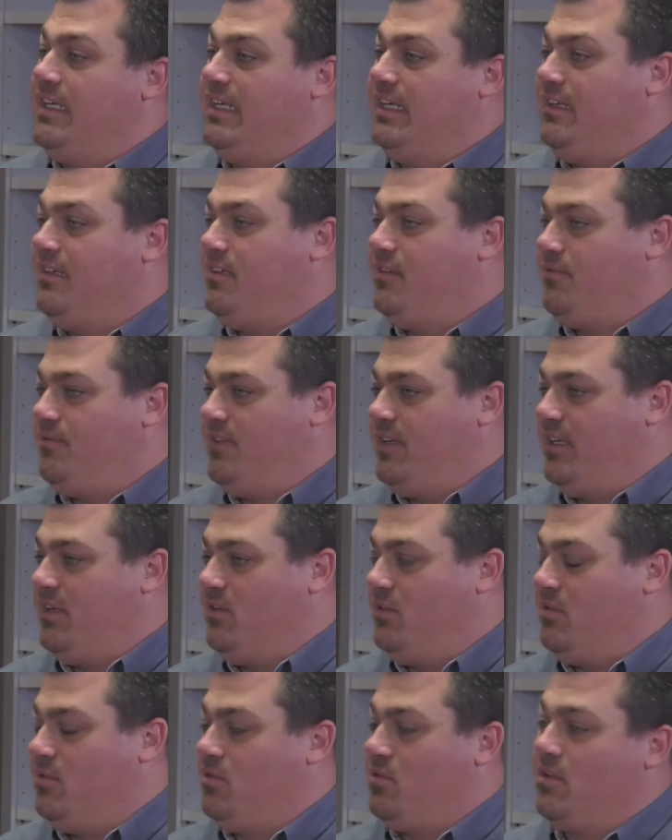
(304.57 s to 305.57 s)
in the
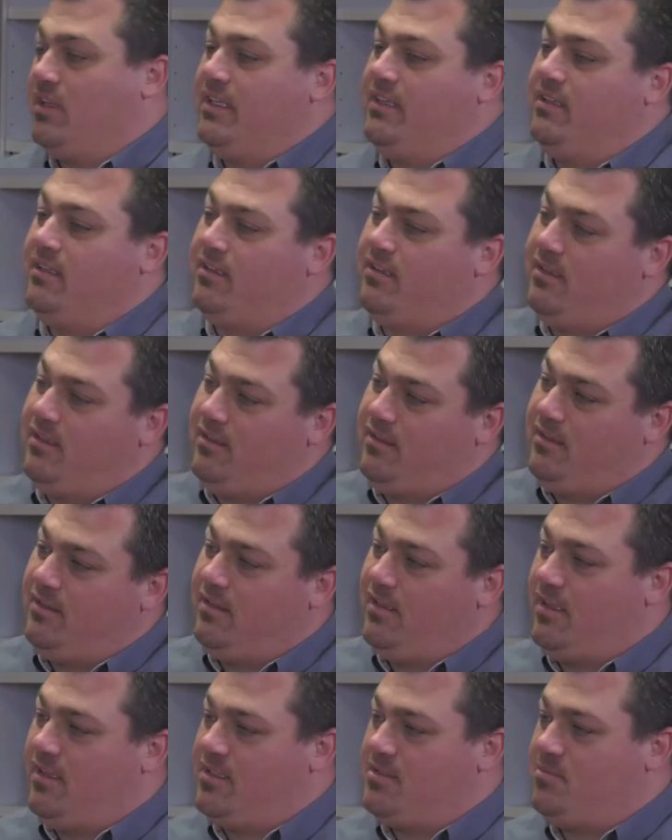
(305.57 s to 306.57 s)
field or in the
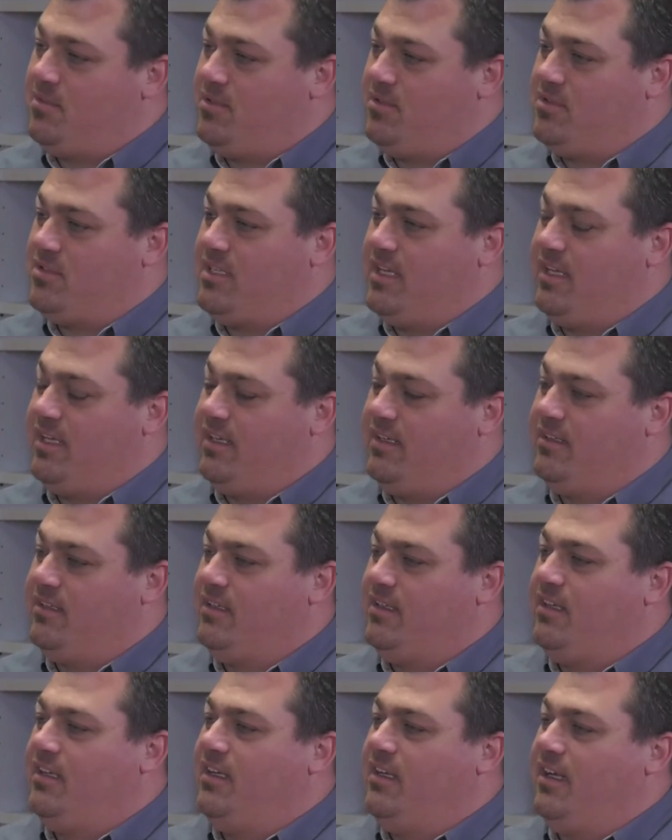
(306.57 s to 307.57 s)
hospital setting
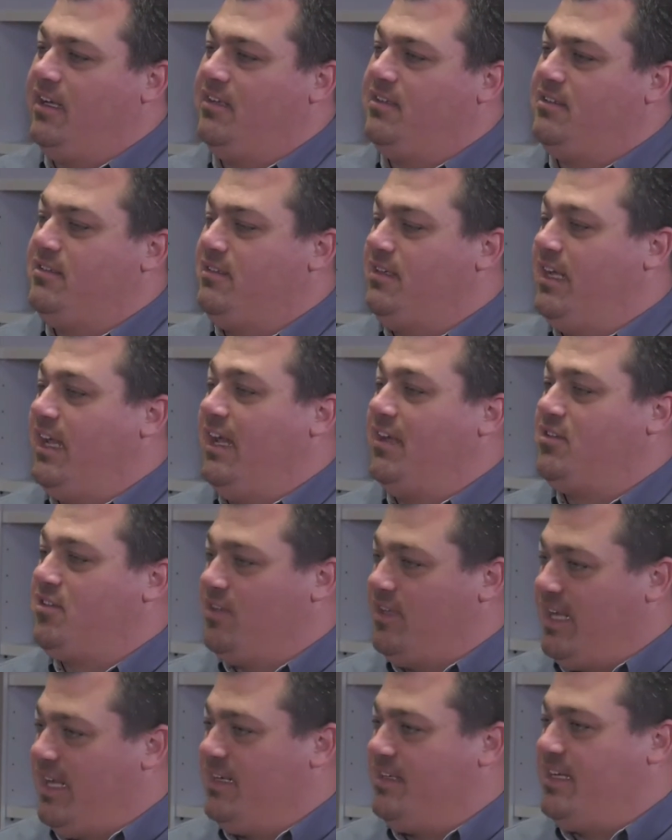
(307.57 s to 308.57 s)
and enter
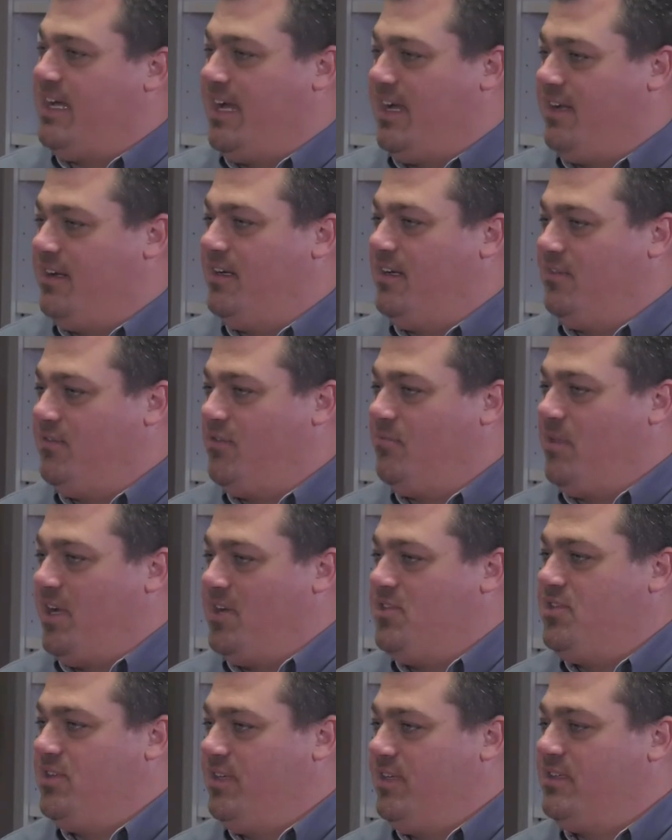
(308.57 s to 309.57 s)
that data and
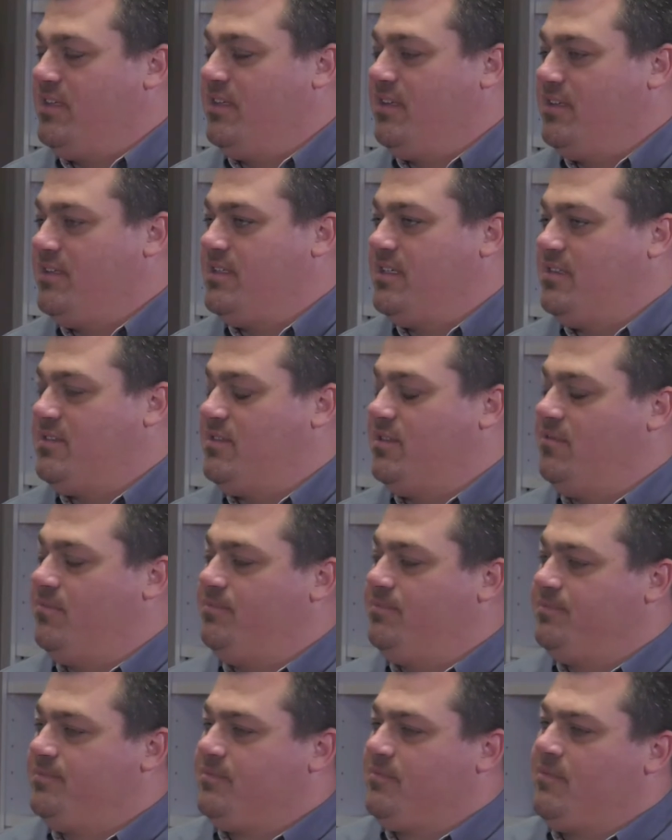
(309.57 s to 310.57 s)
information into the system.
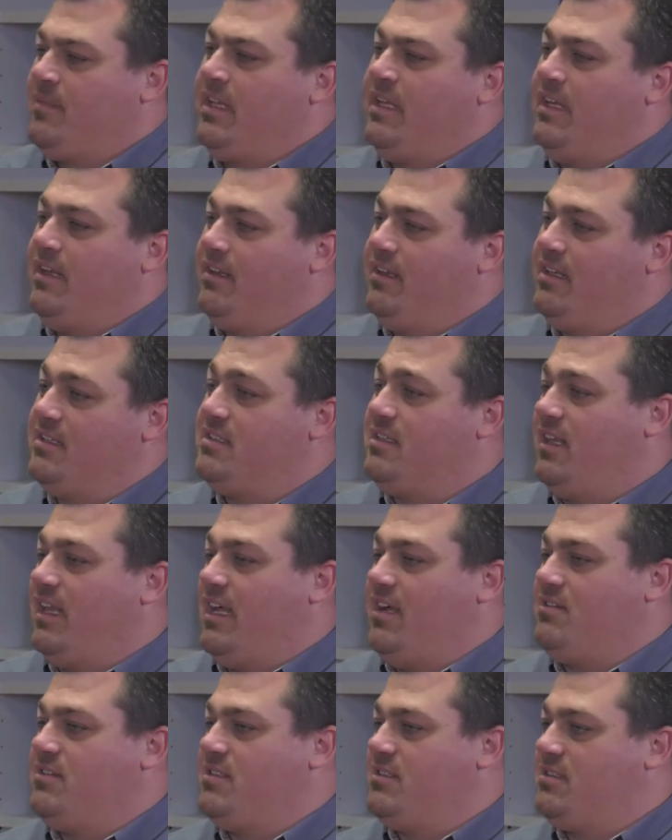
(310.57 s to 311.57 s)
This
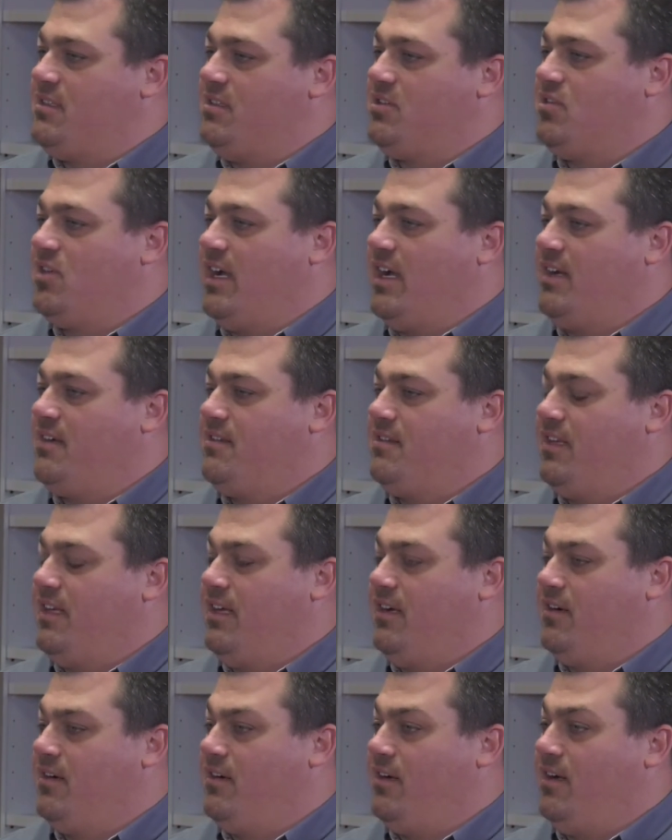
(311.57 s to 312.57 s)
allows us to track
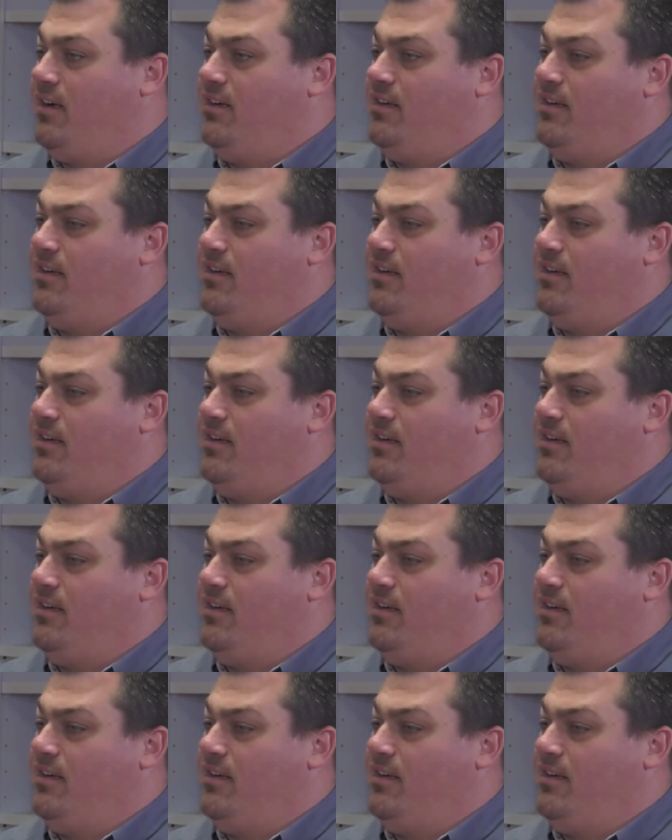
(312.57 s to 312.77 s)
the